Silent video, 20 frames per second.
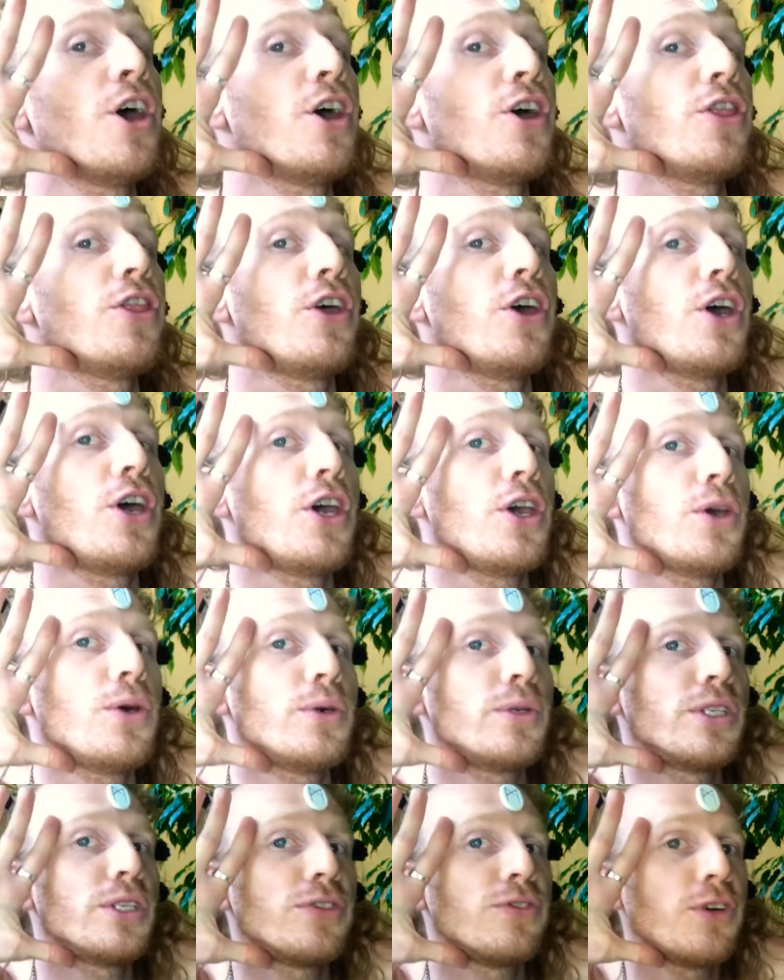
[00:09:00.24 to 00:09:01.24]
the
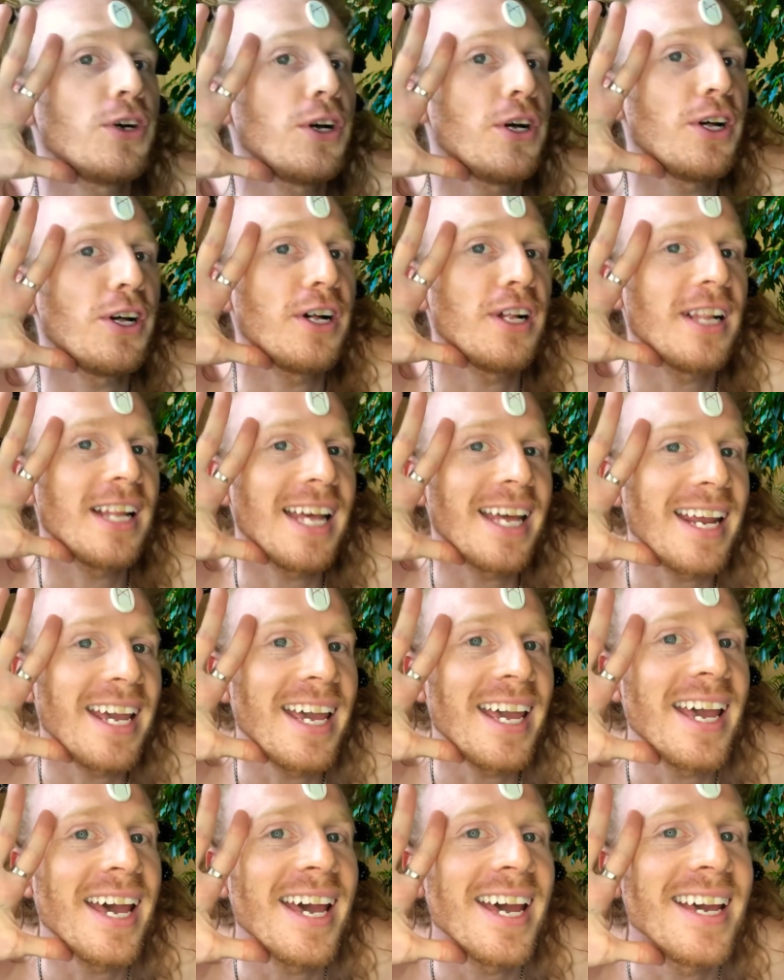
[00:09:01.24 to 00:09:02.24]
useful
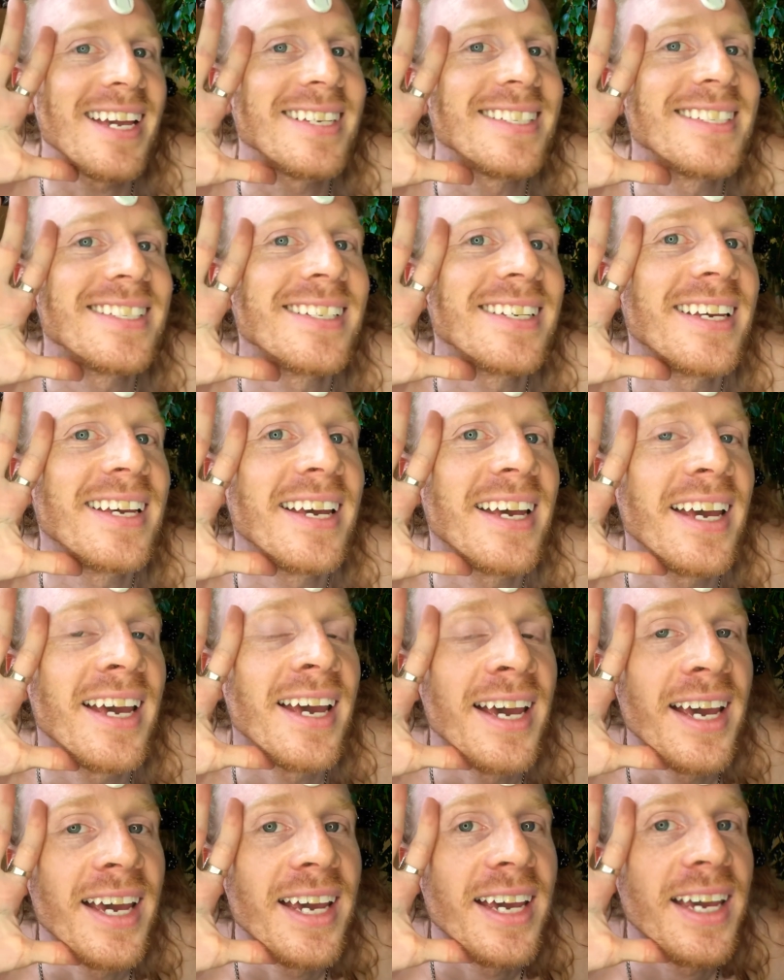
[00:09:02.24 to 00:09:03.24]
idiot.
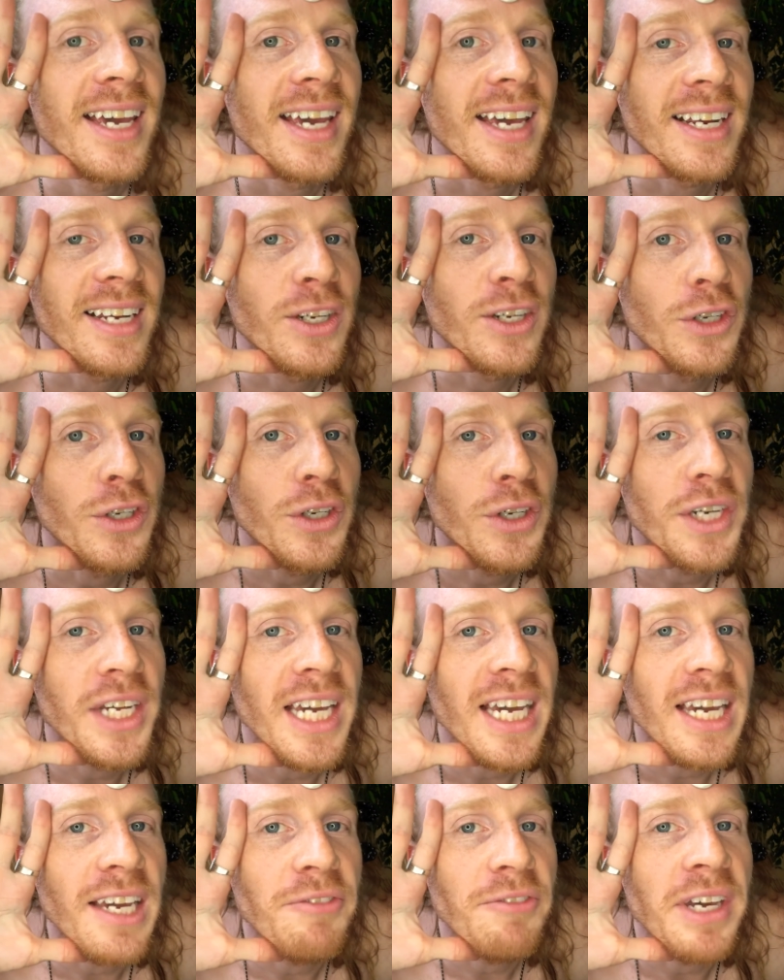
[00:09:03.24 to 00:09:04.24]
It could
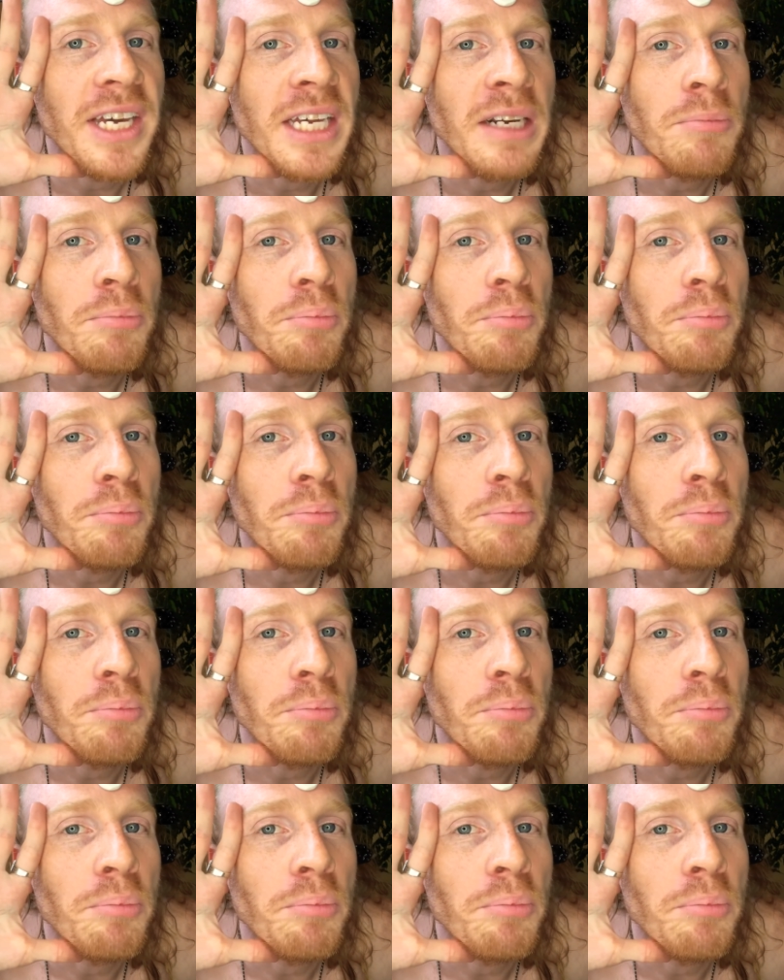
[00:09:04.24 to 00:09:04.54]
even